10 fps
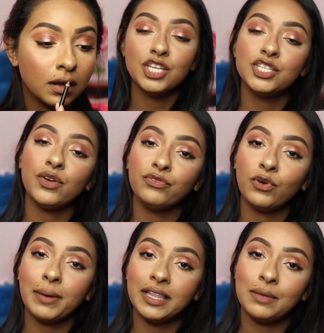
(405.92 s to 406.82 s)
So for
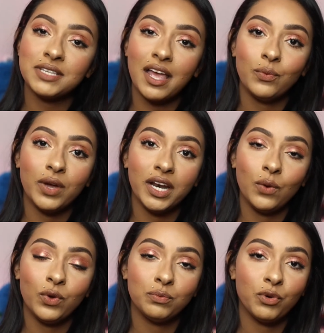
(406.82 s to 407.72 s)
my lips, I went in
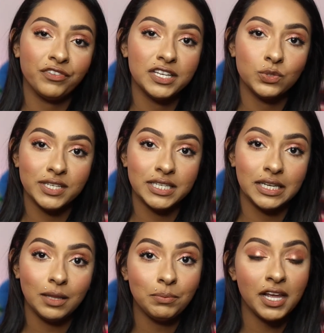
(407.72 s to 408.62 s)
with Morphe Sweet Tea
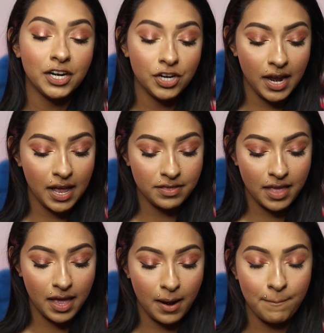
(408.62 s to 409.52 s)
Lip Liner and
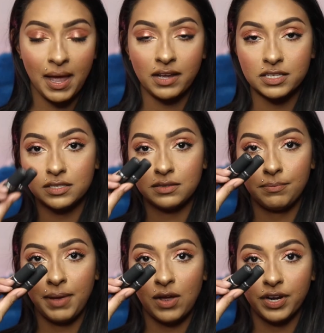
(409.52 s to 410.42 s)
then MAC's
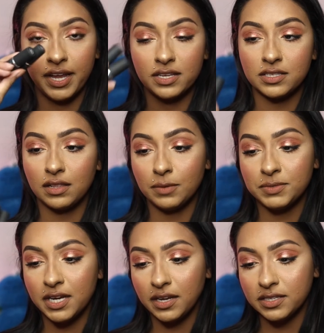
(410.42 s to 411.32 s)
Powder Kiss
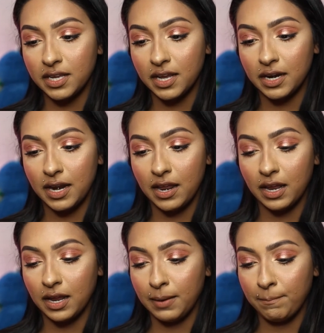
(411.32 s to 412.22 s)
lipsticks in
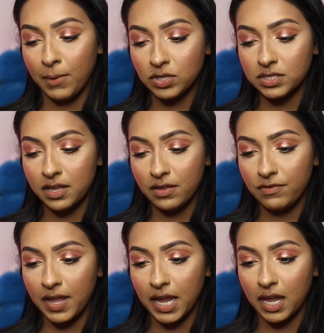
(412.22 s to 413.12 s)
Impulsive
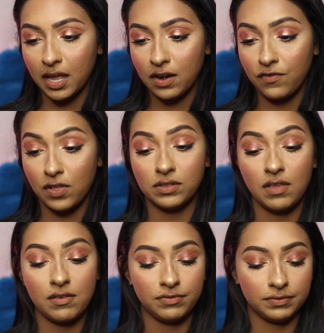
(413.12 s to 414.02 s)
and Fall in
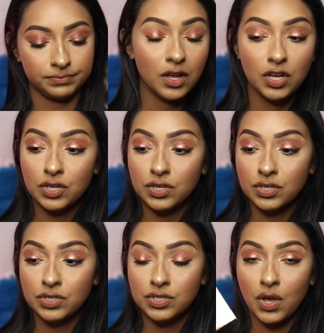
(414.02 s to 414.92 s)
Love.
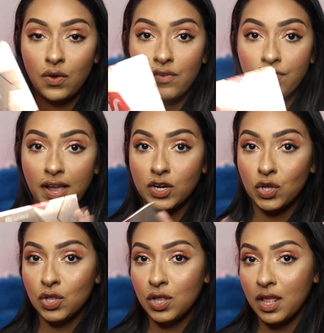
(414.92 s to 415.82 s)
So
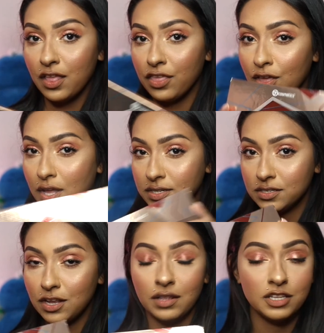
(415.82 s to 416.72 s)
final
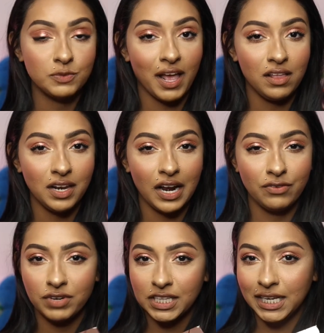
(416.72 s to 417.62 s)
thoughts on this palette, I
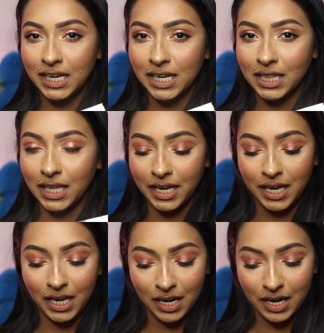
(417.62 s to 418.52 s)
really like
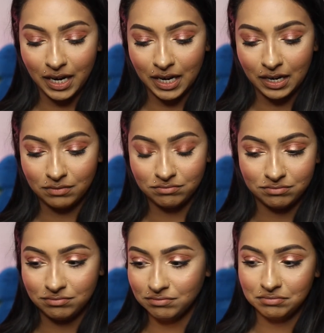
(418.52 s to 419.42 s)
it.
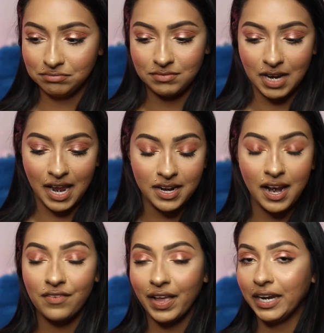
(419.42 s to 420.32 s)
I didn't
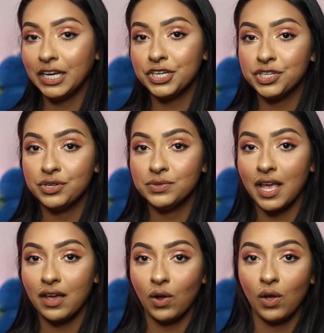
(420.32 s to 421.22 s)
have any issues at